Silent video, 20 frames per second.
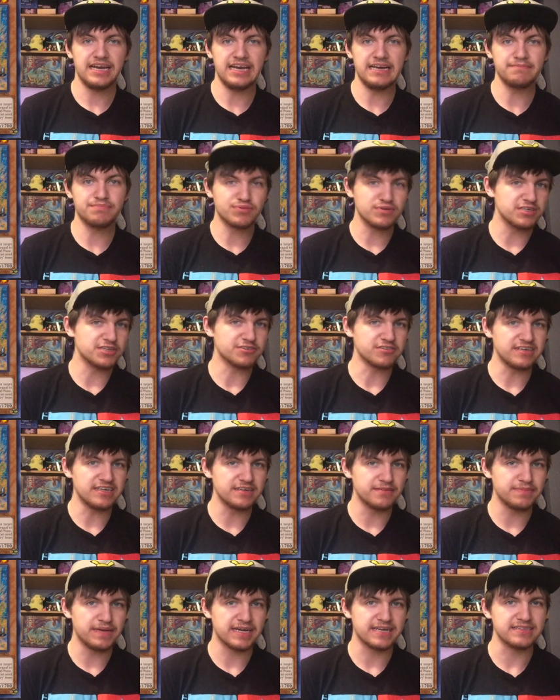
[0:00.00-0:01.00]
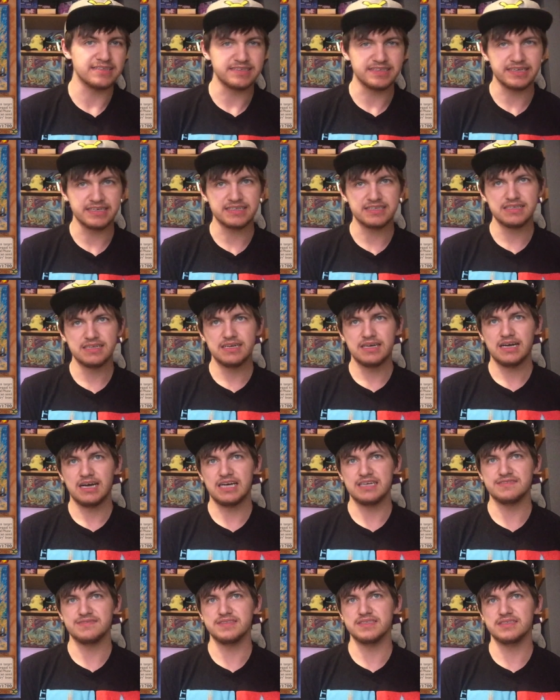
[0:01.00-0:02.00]
and pretty creative back in the day,
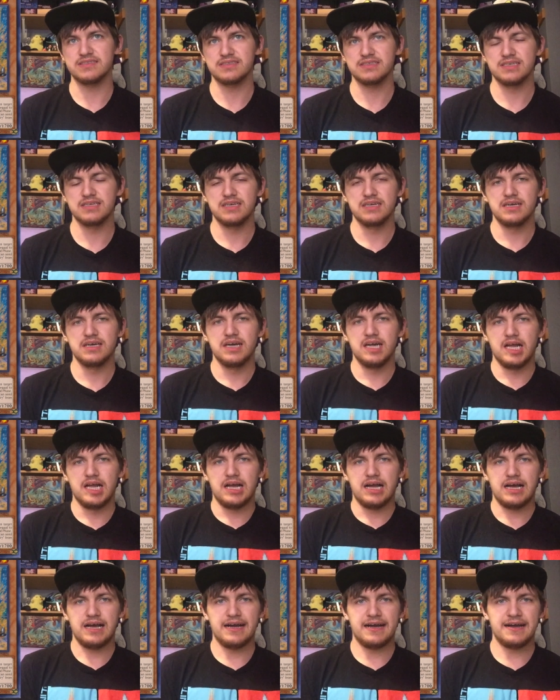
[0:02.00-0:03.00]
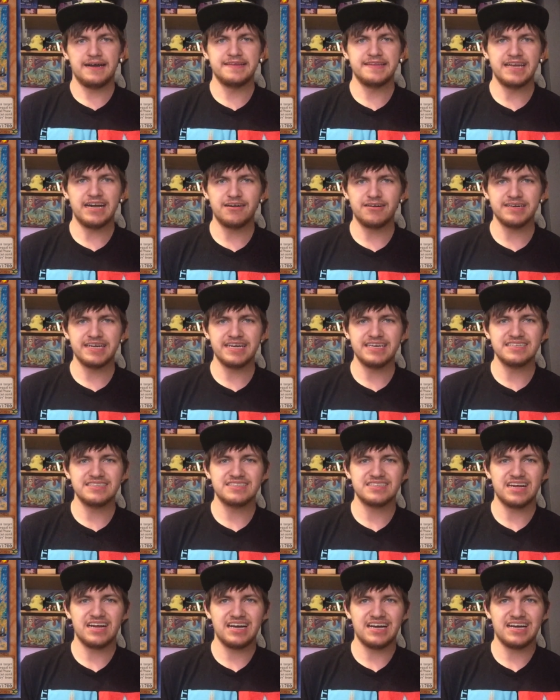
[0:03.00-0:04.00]
I feel.
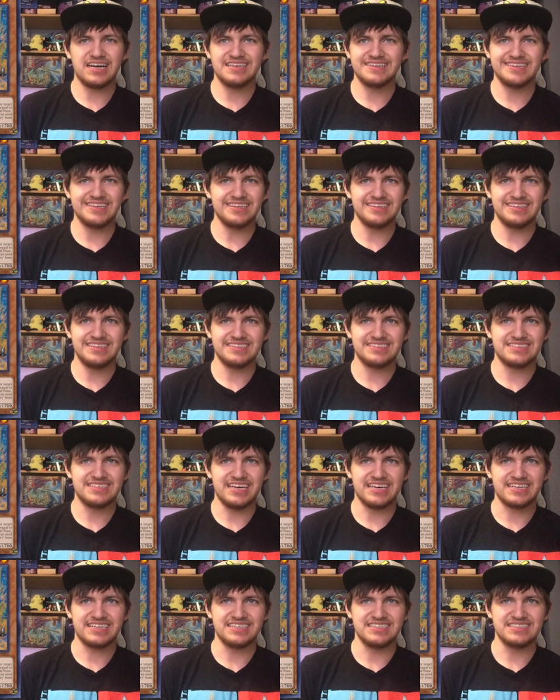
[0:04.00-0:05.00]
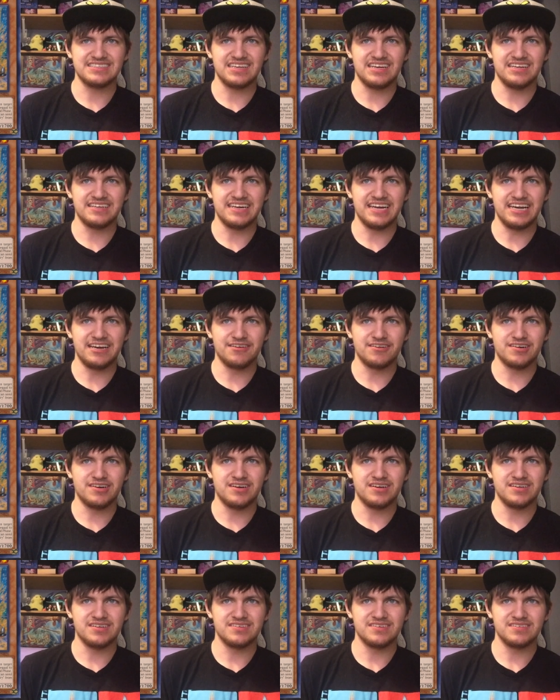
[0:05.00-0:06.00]
Nowadays, this deck is an
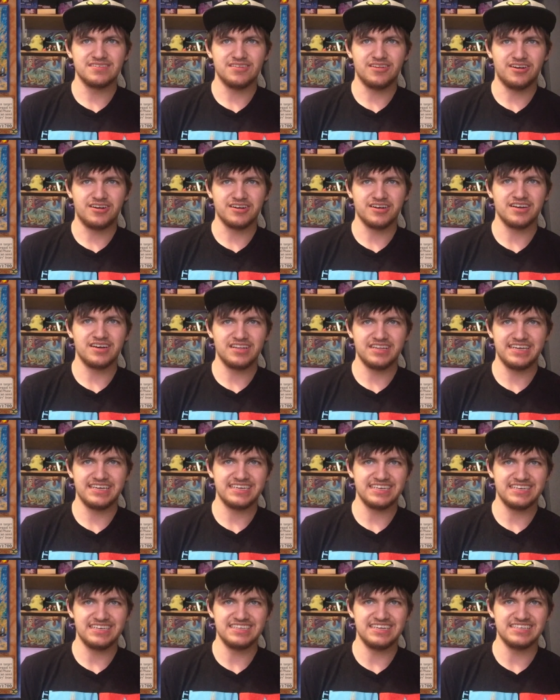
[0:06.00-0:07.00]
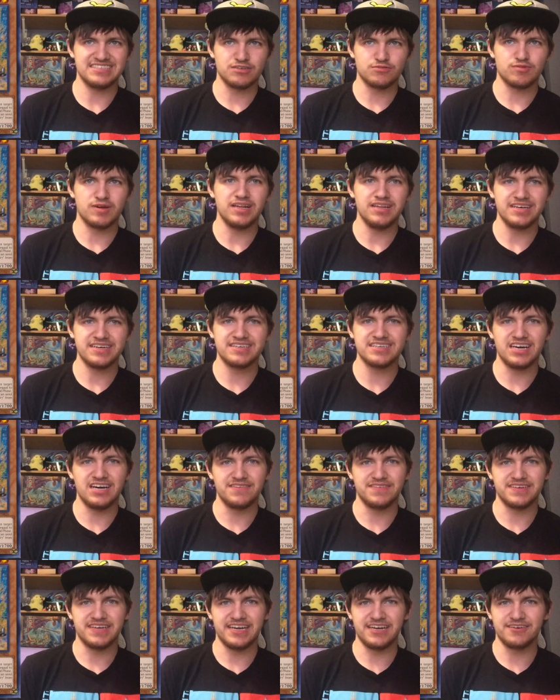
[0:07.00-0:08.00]
era long, is a relic
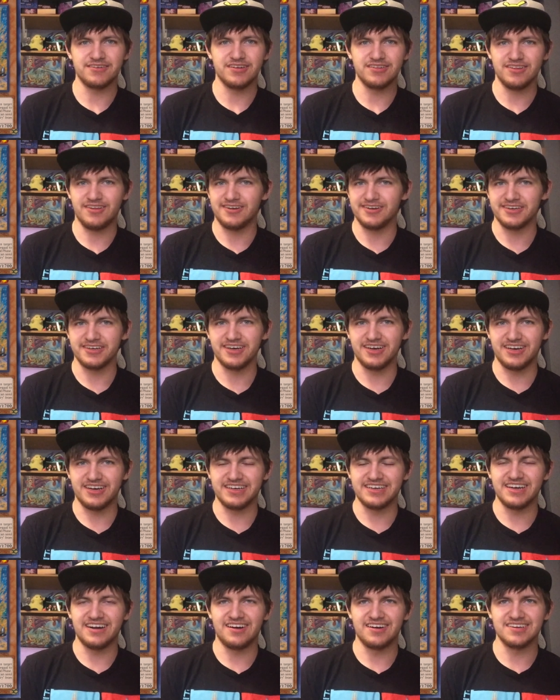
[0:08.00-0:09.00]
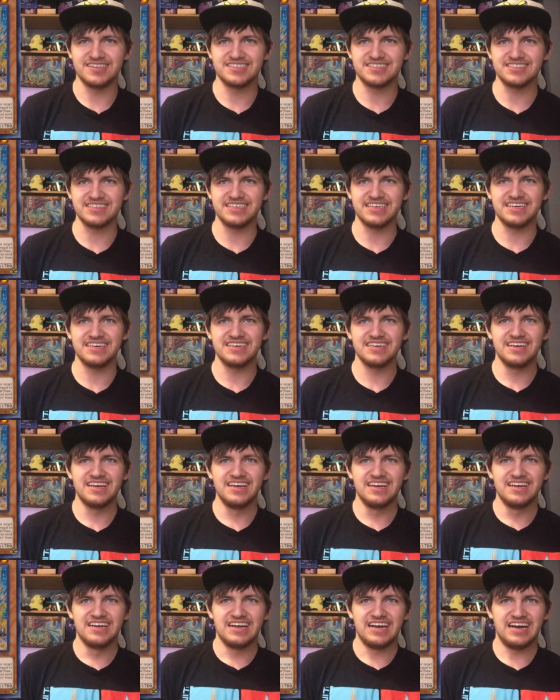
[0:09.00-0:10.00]
of an era long gone. Honestly,
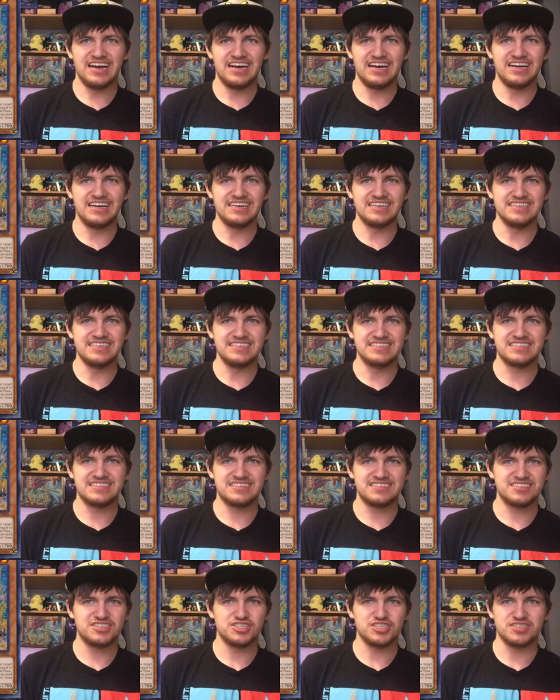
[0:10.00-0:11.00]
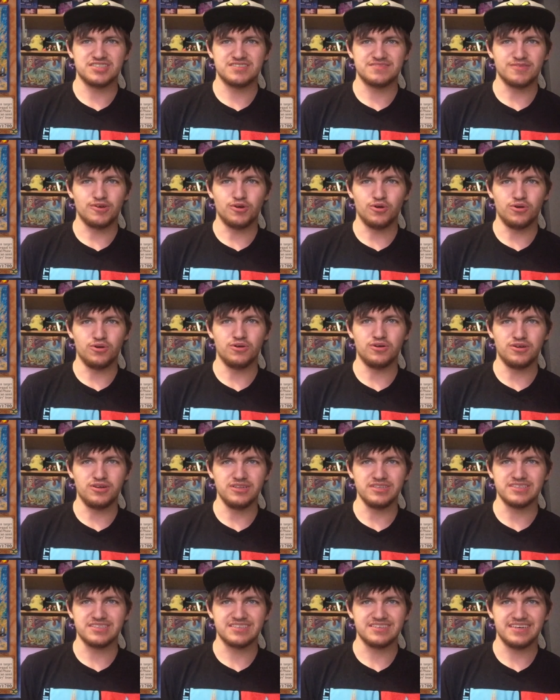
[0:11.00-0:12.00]
it's just
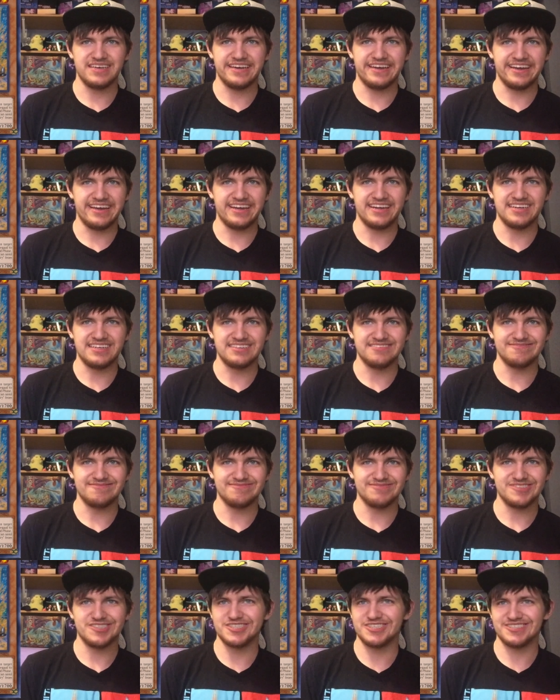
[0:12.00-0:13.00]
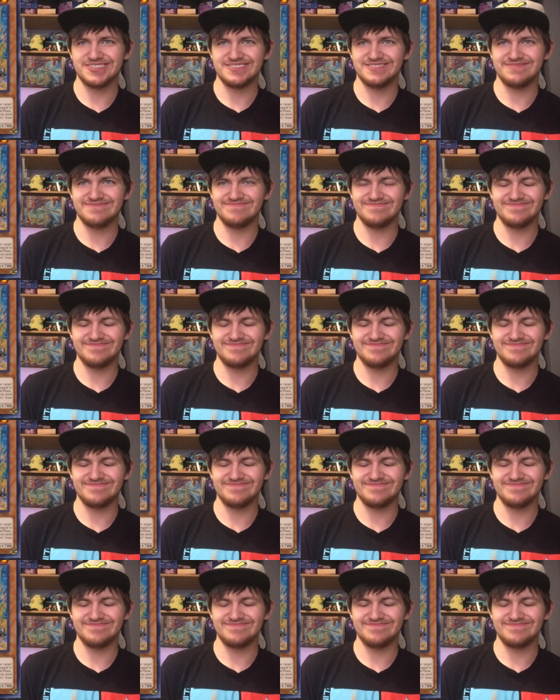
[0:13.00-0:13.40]
old and just